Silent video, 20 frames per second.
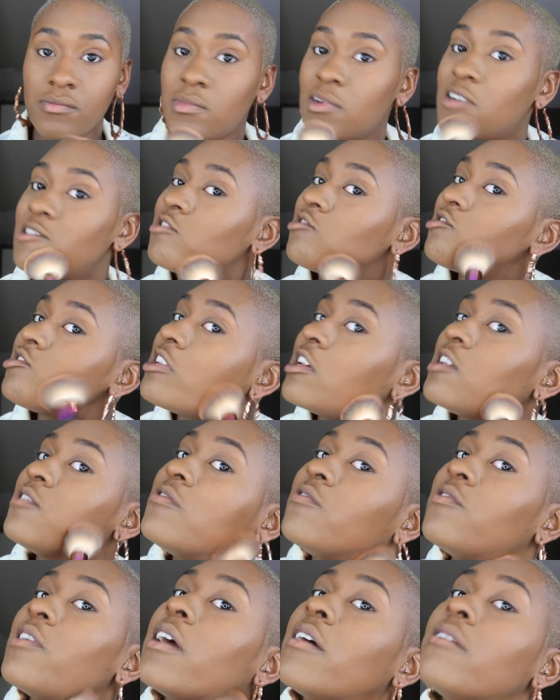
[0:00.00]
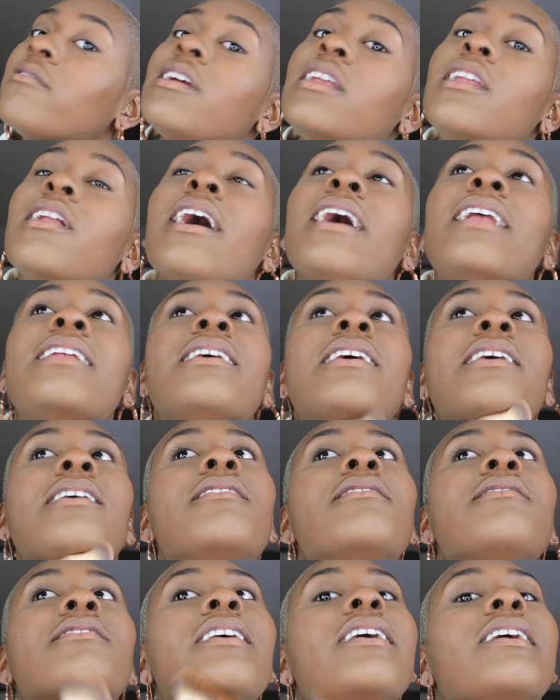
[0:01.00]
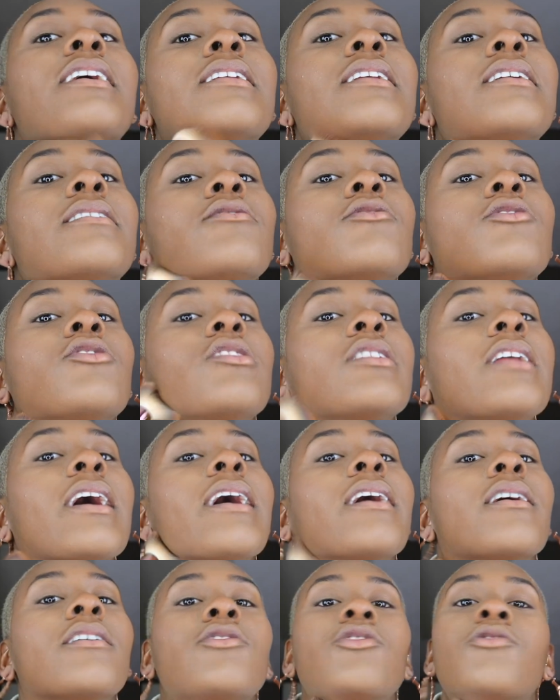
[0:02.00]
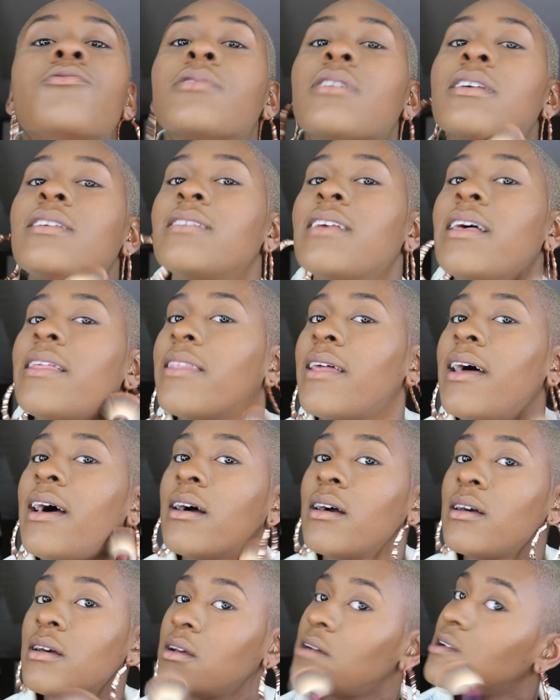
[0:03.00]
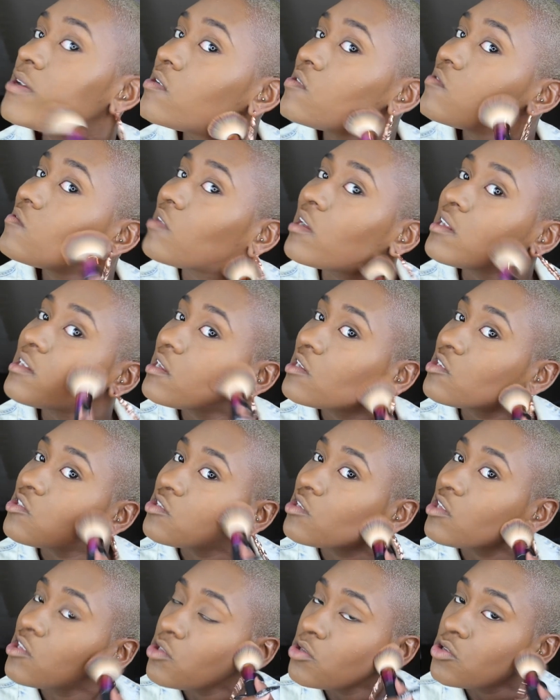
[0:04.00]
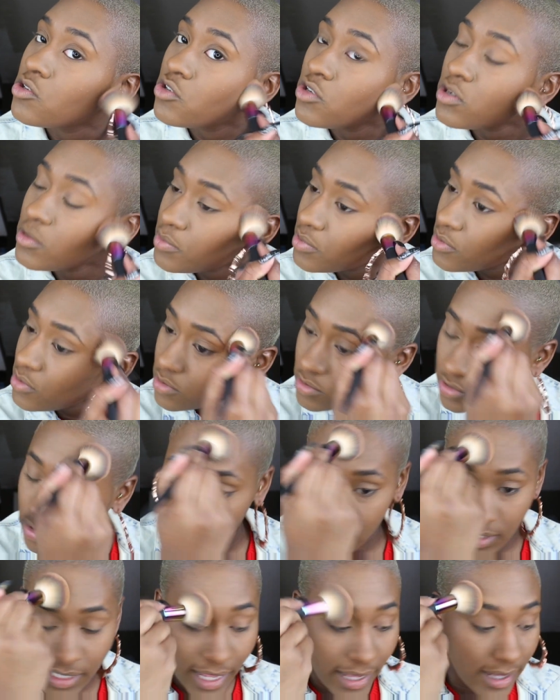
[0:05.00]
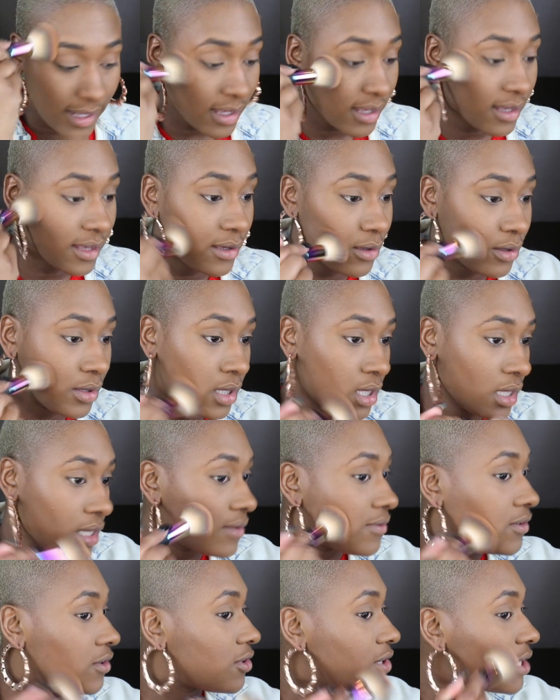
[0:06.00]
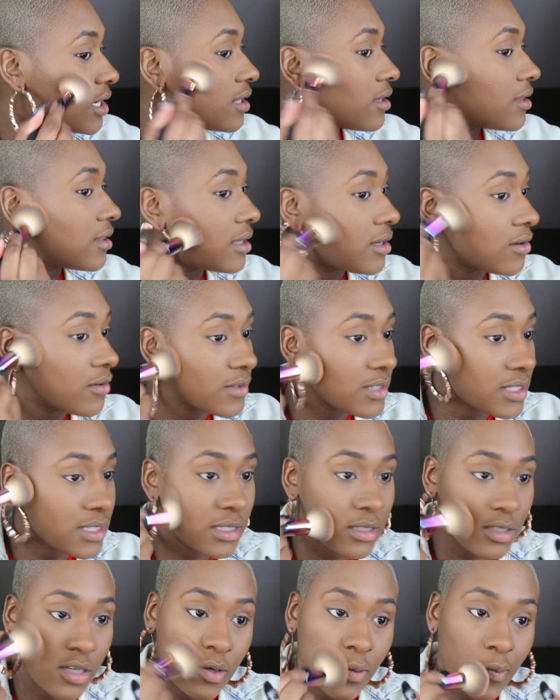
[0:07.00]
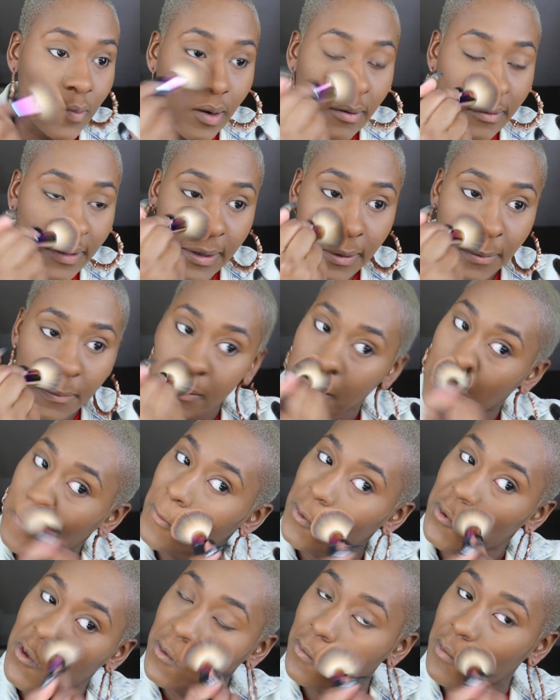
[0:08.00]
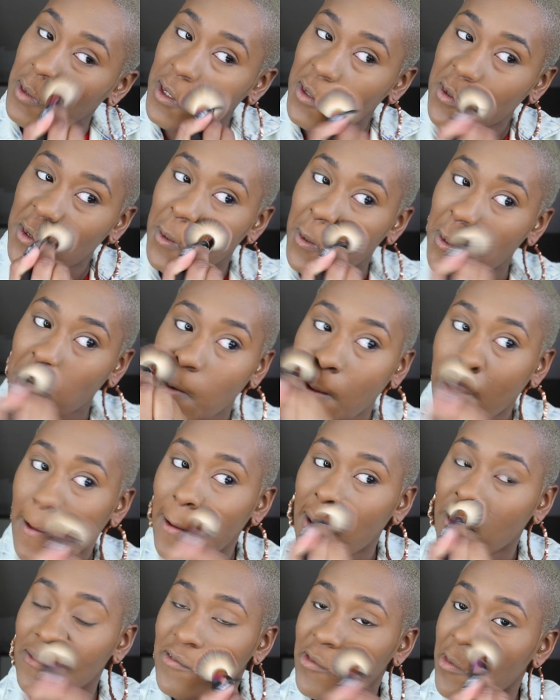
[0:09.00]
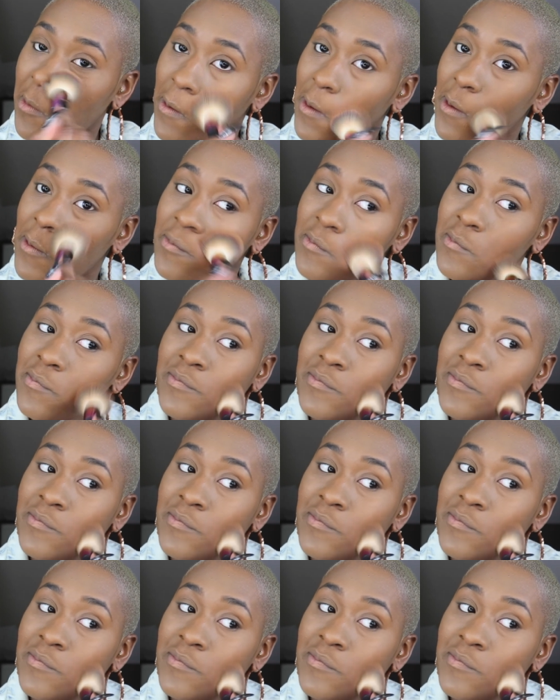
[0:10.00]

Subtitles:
But as I said, very lightly, and take it down on your neck because you want to set that foundation that you should have put on your neck. If you didn't, then obviously don't worry, but just make sure you set everywhere.